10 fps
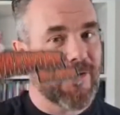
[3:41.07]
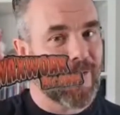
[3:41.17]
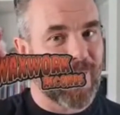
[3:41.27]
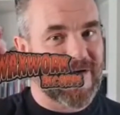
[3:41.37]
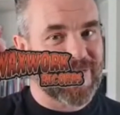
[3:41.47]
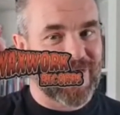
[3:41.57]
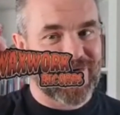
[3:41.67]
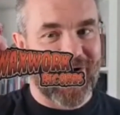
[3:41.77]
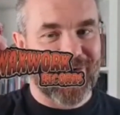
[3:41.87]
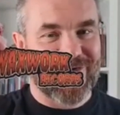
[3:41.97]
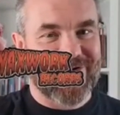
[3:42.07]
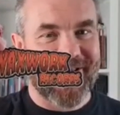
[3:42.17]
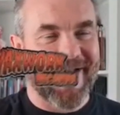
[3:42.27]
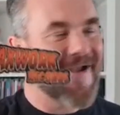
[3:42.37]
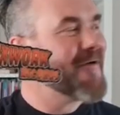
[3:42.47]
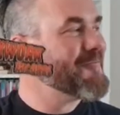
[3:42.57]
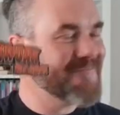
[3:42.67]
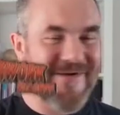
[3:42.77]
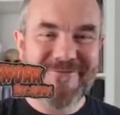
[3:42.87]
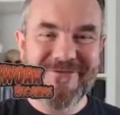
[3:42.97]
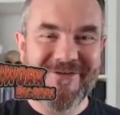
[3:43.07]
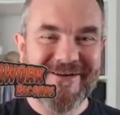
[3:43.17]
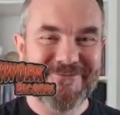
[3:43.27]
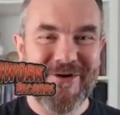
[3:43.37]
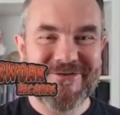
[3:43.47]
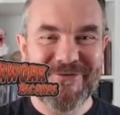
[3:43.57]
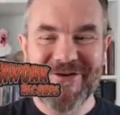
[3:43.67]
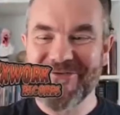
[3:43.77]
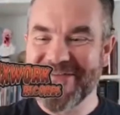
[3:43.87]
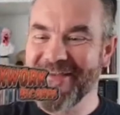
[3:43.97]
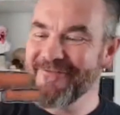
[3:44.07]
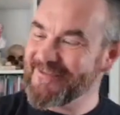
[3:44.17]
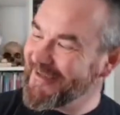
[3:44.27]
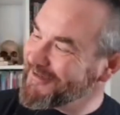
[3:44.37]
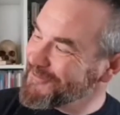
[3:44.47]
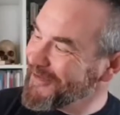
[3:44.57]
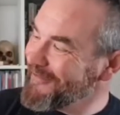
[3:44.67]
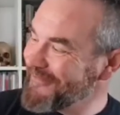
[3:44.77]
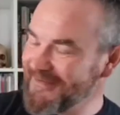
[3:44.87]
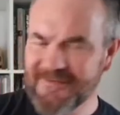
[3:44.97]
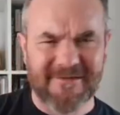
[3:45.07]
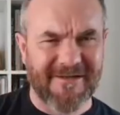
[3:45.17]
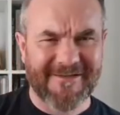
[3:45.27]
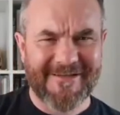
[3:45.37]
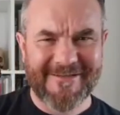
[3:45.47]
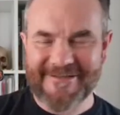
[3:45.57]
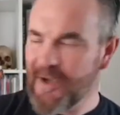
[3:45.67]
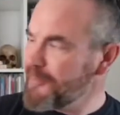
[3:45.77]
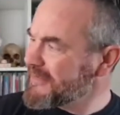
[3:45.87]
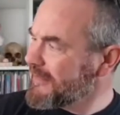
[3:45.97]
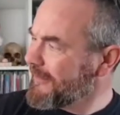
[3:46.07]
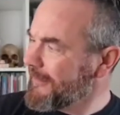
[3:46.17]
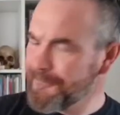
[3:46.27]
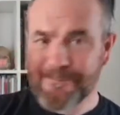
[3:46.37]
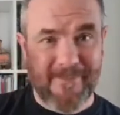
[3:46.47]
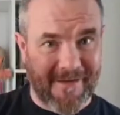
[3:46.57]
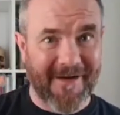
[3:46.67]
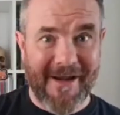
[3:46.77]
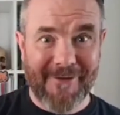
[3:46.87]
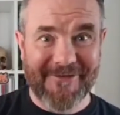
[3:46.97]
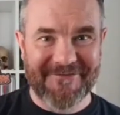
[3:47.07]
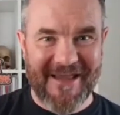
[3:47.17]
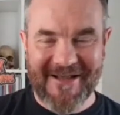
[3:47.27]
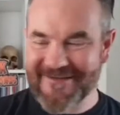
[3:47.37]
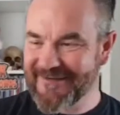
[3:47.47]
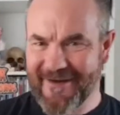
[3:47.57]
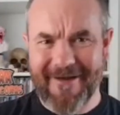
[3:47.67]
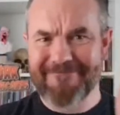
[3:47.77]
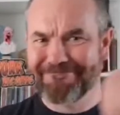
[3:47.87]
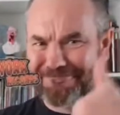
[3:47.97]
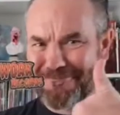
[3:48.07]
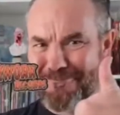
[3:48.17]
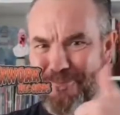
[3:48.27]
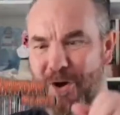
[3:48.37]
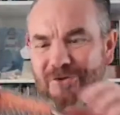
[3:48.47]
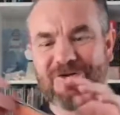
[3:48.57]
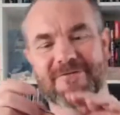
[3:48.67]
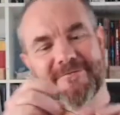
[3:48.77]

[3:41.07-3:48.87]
Waxwork Records sticker. And when Waxwork used to give you stickers with everything, and then they stopped. And now they've started again. Boss.